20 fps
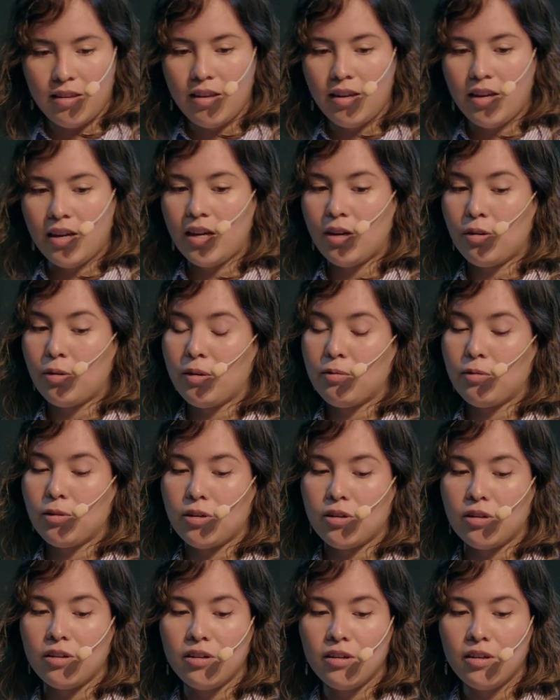
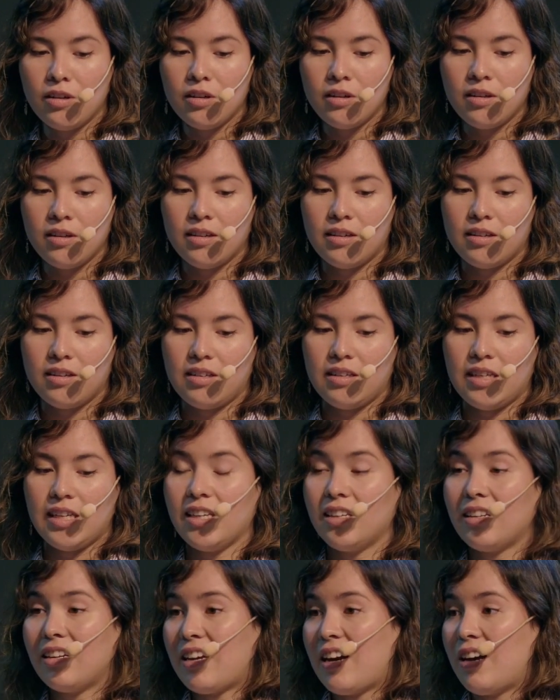However,
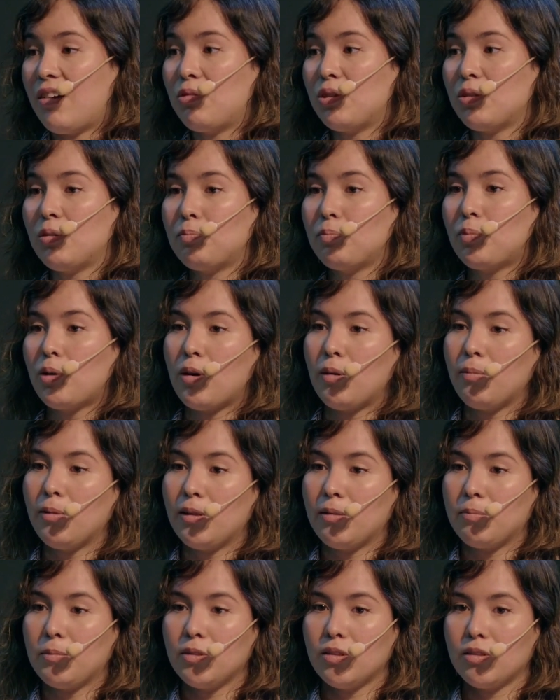in our
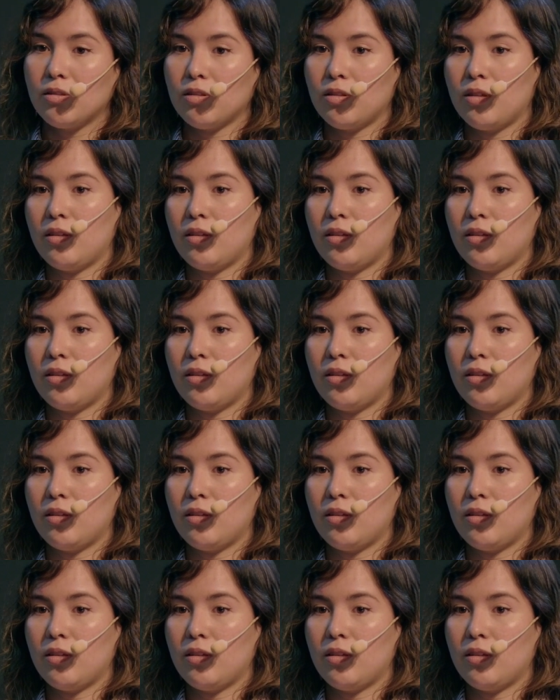problems